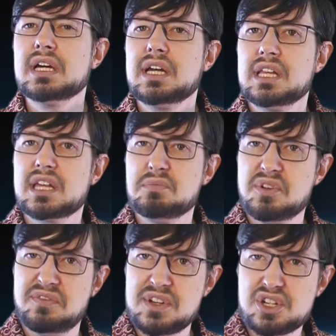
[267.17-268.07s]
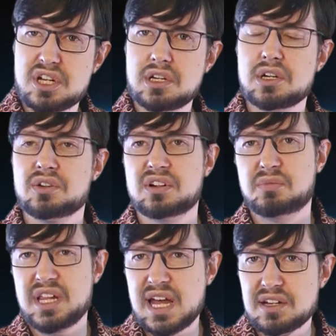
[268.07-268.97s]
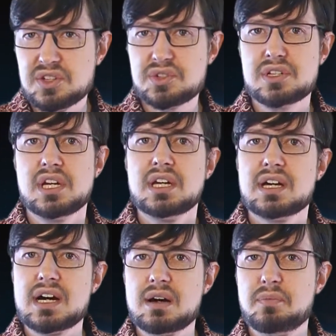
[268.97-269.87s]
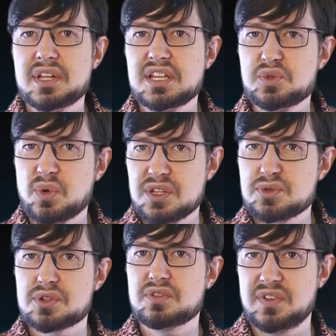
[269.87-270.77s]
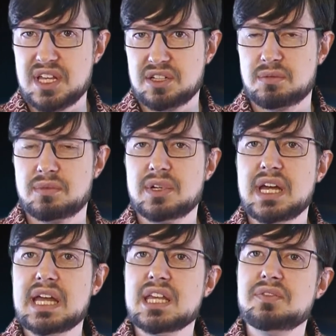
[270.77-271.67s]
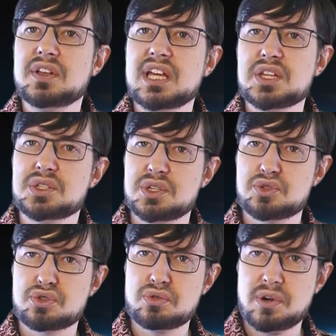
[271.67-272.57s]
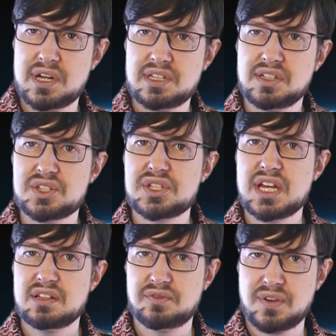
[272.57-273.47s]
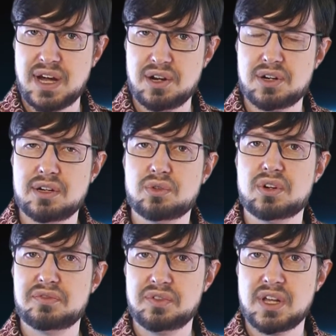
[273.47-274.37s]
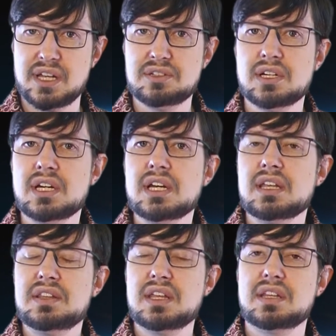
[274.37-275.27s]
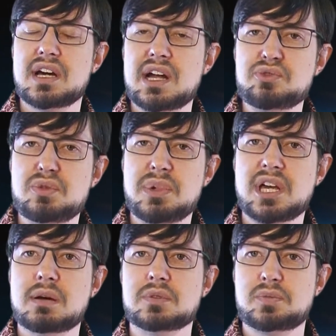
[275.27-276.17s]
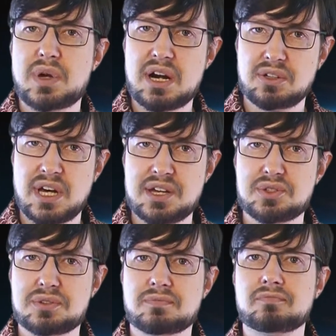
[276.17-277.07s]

It can be fishing or bananas, but it's one source of income. And if it gets destroyed, let's say in a fire or a flood, then the country becomes paralyzed.